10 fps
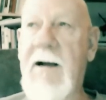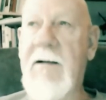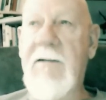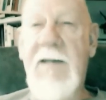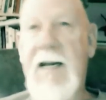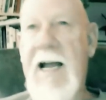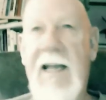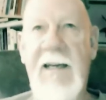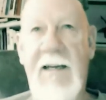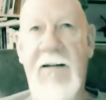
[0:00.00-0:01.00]
did I get
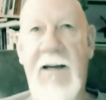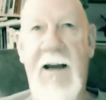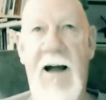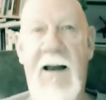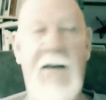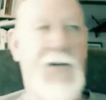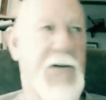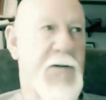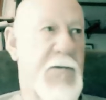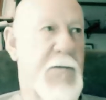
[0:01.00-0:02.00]
to go to college,
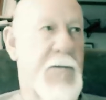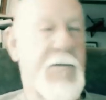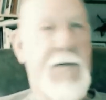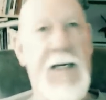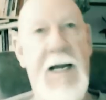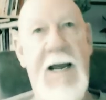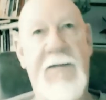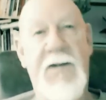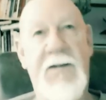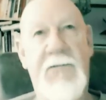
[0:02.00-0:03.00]
or did I have
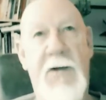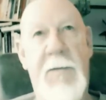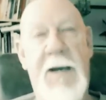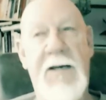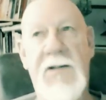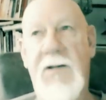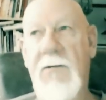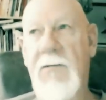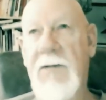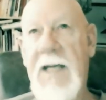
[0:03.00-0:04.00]
to drop out of
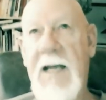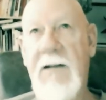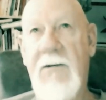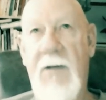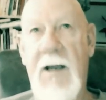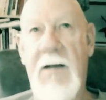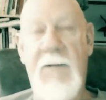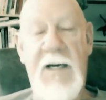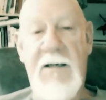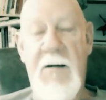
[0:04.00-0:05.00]
school in the 8th grade? We're
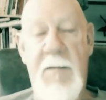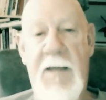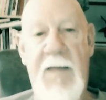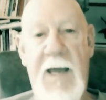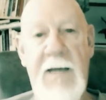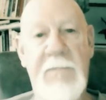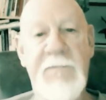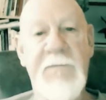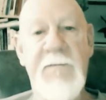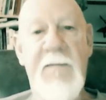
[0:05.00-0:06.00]
not talking about
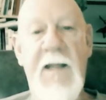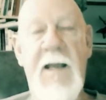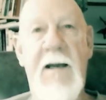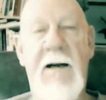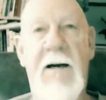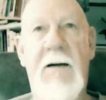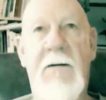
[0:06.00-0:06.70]
that,